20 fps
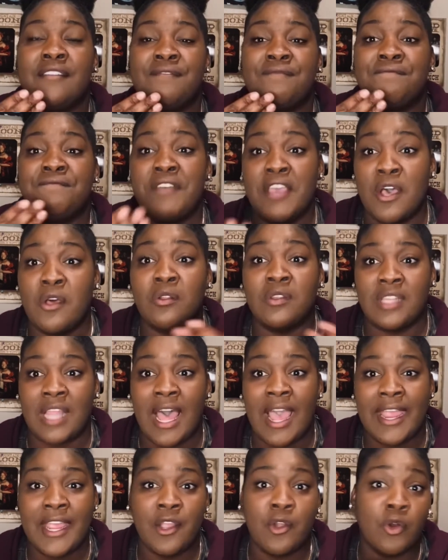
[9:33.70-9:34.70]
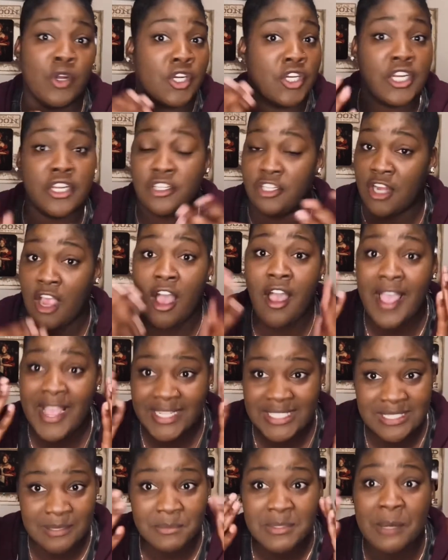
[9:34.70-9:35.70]
felt like, or y'all had
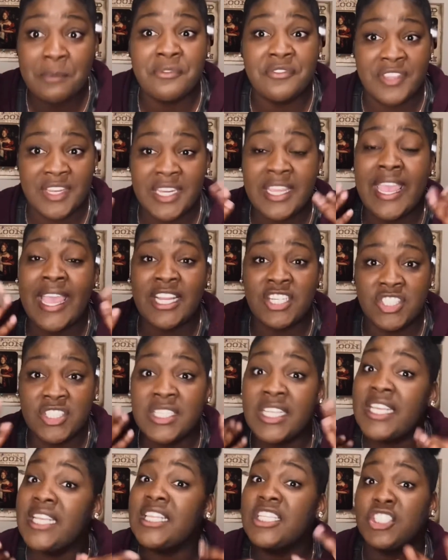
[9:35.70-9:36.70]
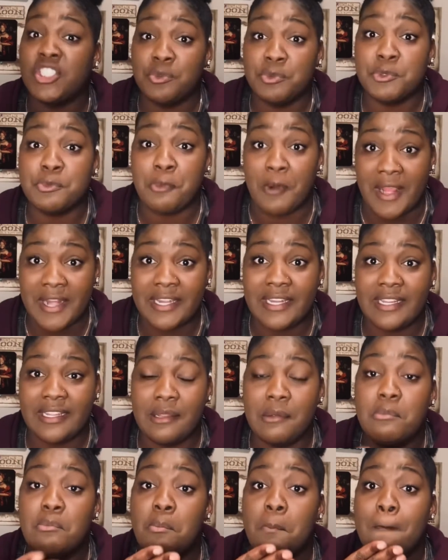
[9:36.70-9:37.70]
some type of indication thinking that she was pregnant
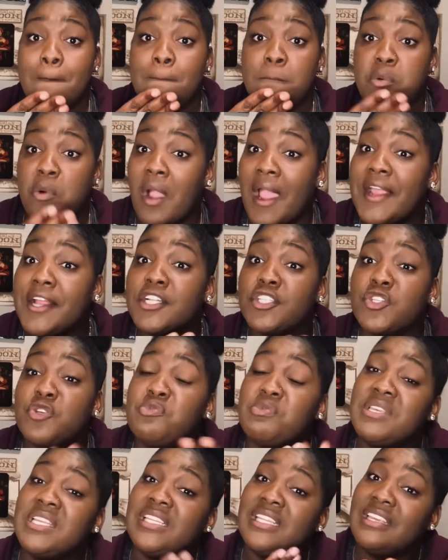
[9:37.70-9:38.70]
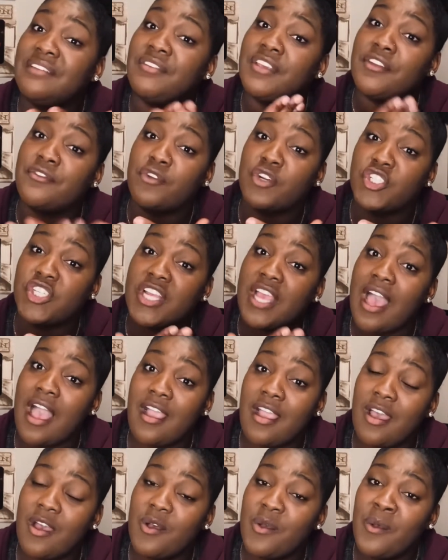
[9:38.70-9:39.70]
prior to me leaving for
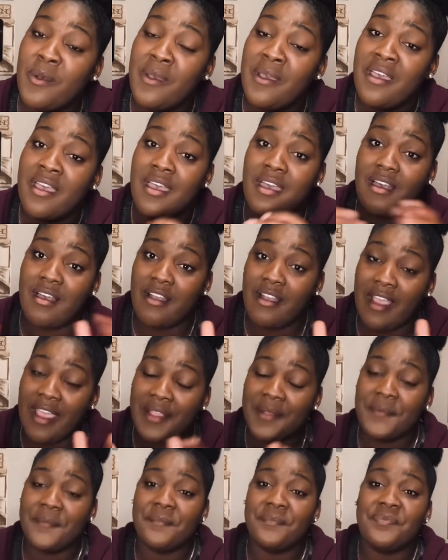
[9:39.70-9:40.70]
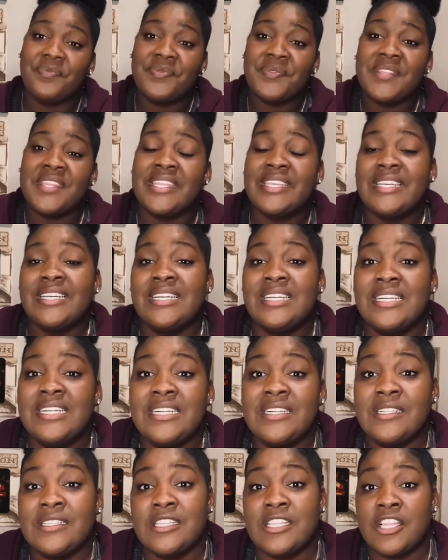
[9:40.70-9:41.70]
Chicago, okay?
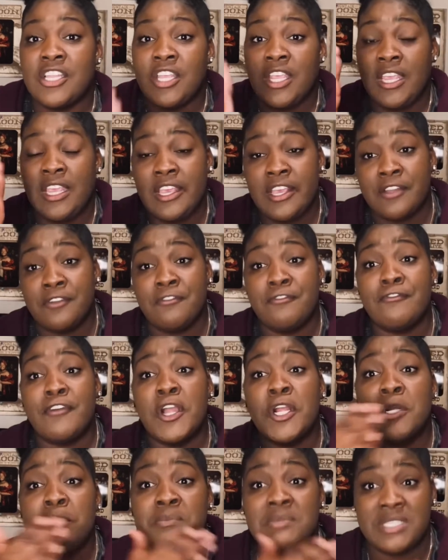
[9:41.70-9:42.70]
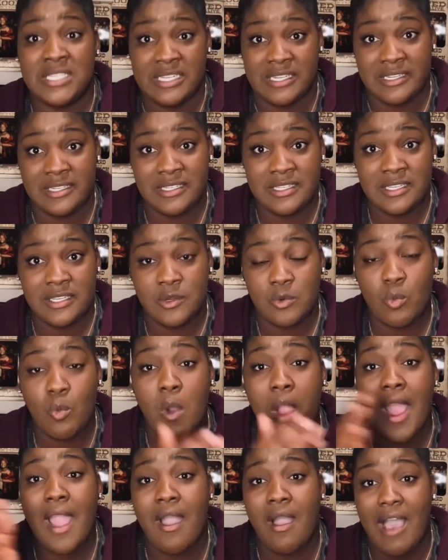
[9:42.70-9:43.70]
He confirmed it
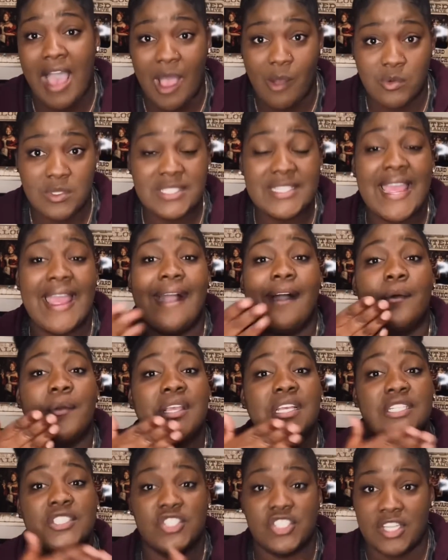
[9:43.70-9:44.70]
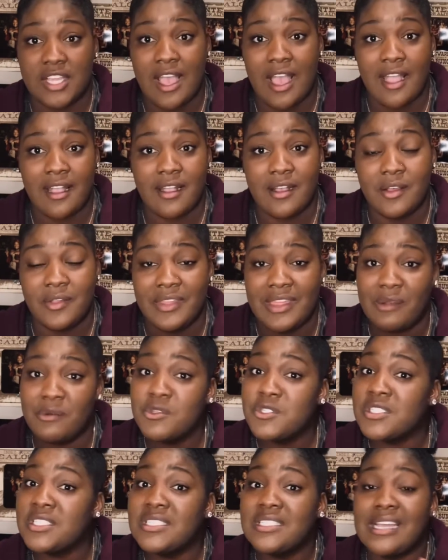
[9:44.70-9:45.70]
while I was out in Chicago. That was
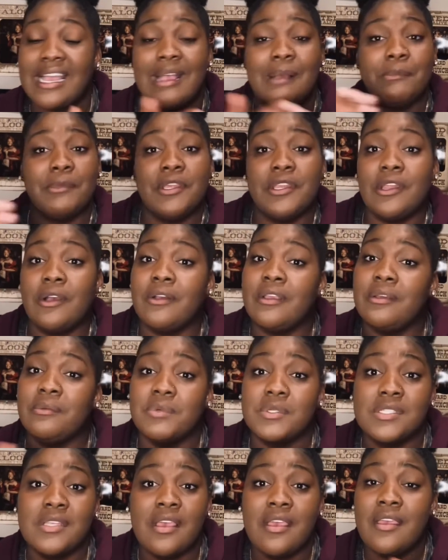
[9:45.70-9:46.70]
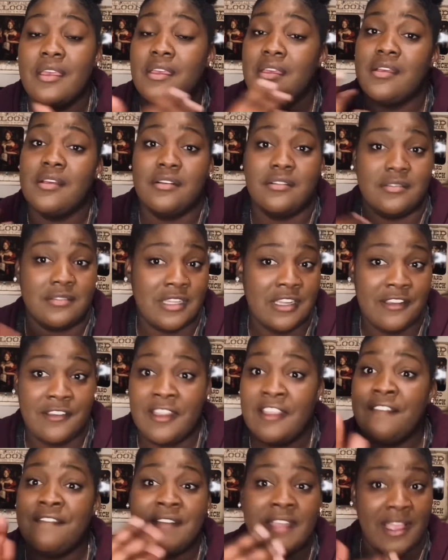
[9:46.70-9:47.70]
the time, you know,
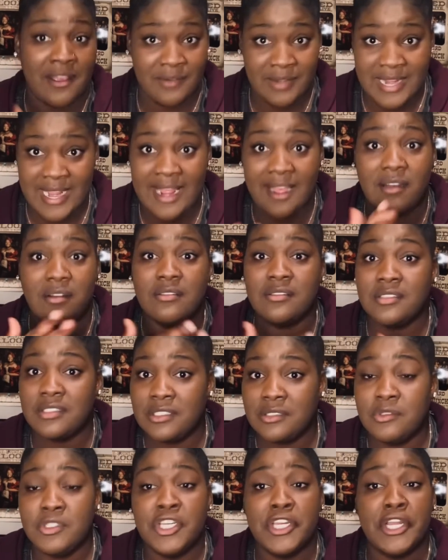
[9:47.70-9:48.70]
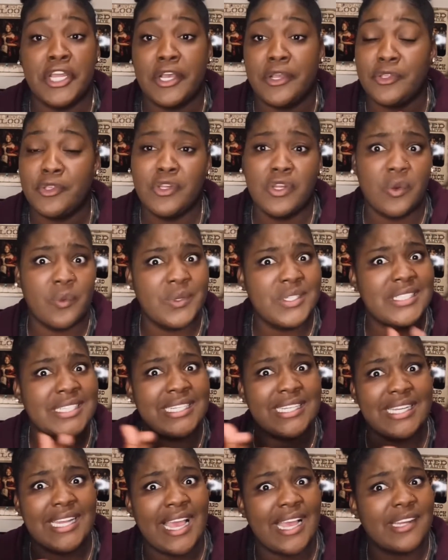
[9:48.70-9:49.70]
he found out, you know, went to the
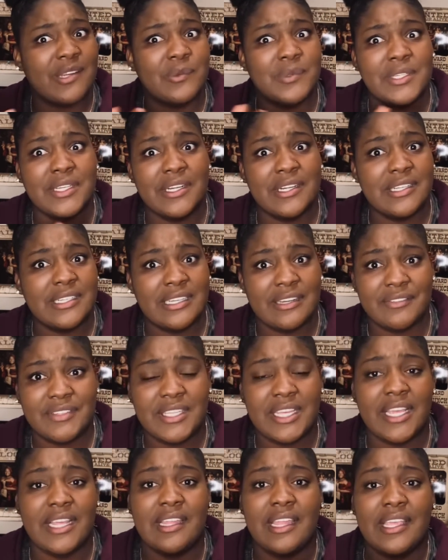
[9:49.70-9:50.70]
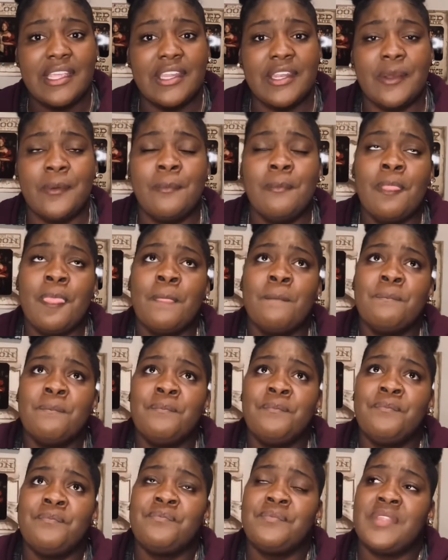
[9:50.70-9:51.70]
doctor with the girl and everything, like, you know,
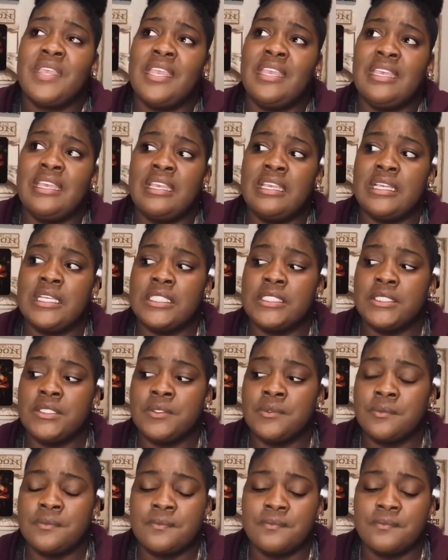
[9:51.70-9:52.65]
and